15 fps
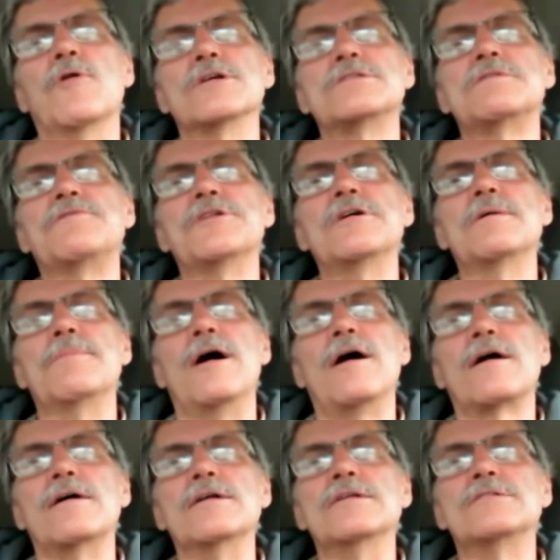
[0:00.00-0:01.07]
it wasn't for the
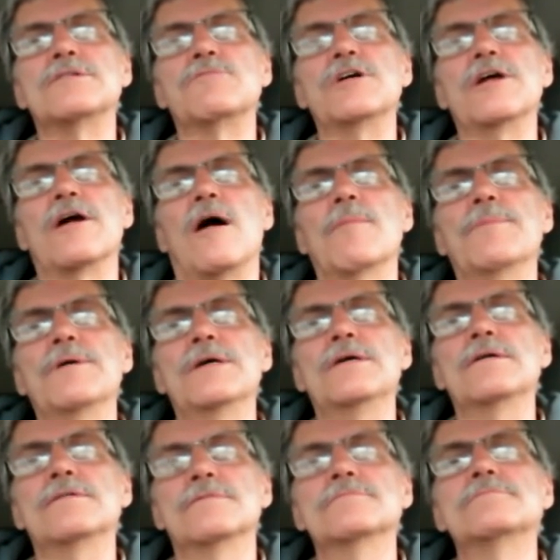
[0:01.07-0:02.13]
Americans, we'd all
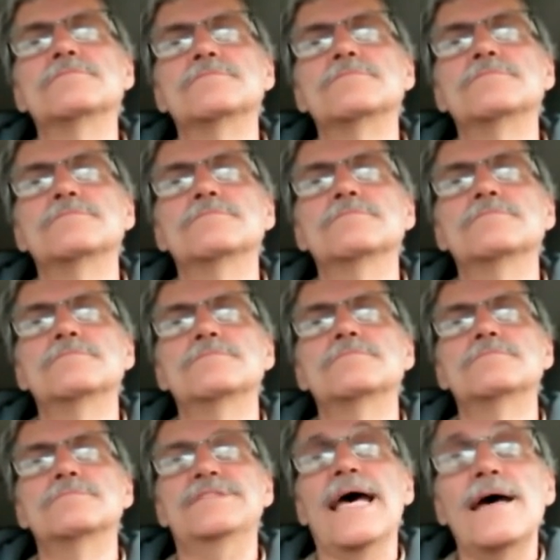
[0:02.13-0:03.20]
be
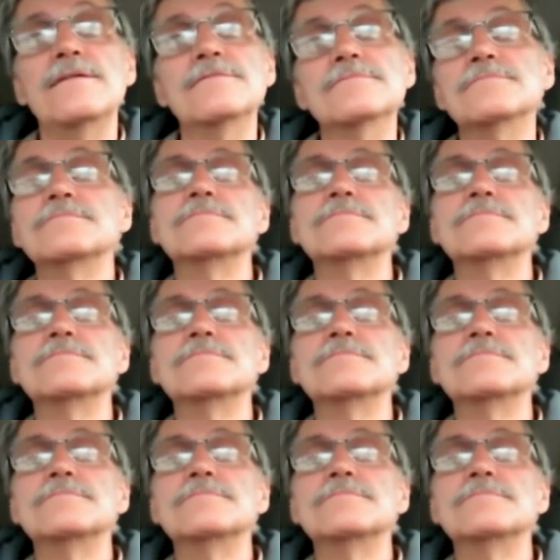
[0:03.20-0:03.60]
dead.